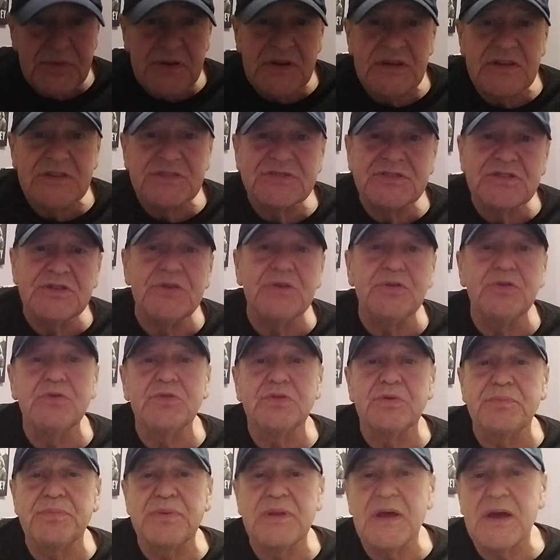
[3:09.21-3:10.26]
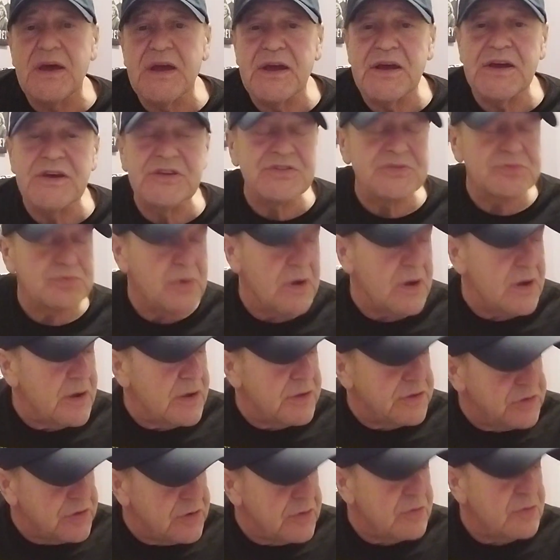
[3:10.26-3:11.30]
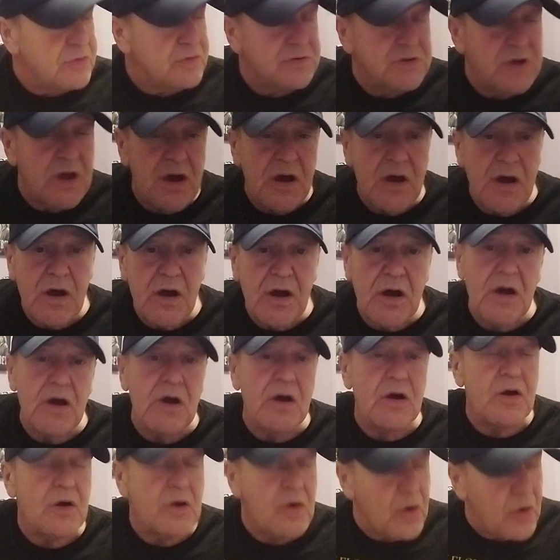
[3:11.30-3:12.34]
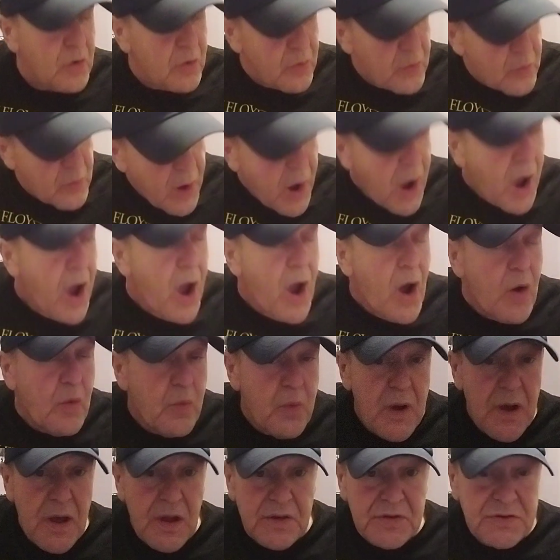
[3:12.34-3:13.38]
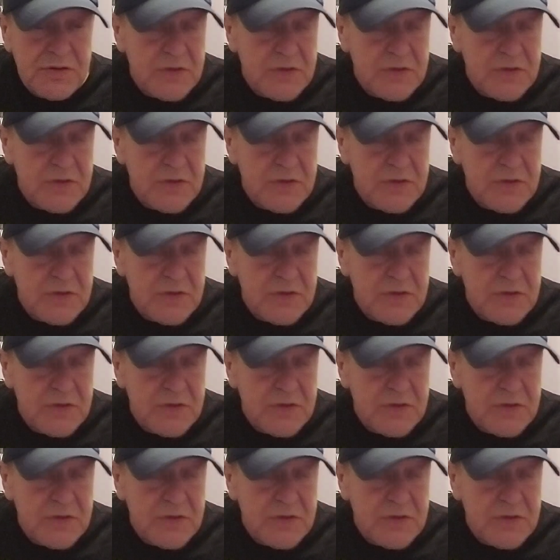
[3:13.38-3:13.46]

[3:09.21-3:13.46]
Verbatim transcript: me to the place where you go where